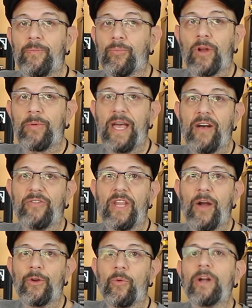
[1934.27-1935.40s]
probably half an
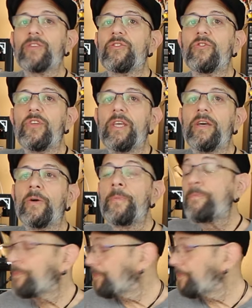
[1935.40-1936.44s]
hour to watch this video.